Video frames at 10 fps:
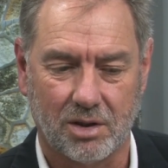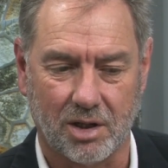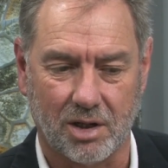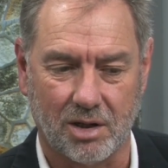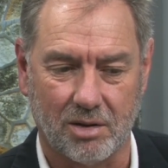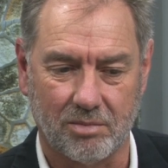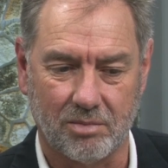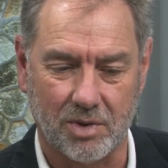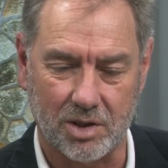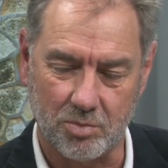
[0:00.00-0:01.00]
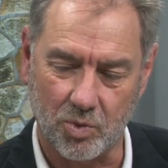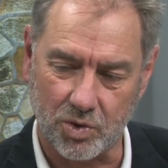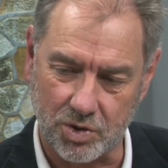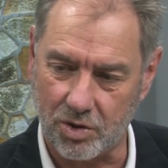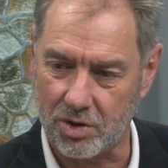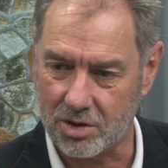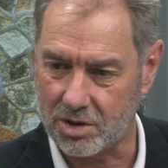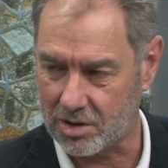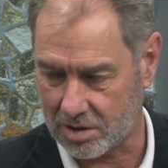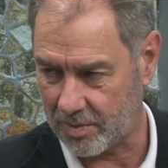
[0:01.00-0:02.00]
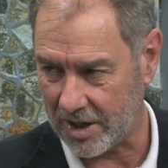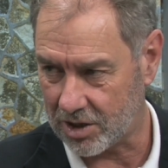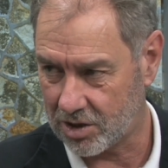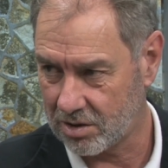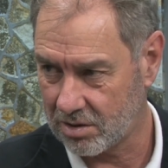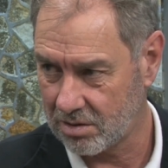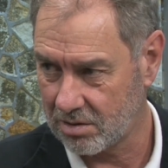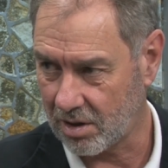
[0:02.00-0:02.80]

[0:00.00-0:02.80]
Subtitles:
is more suited to speech,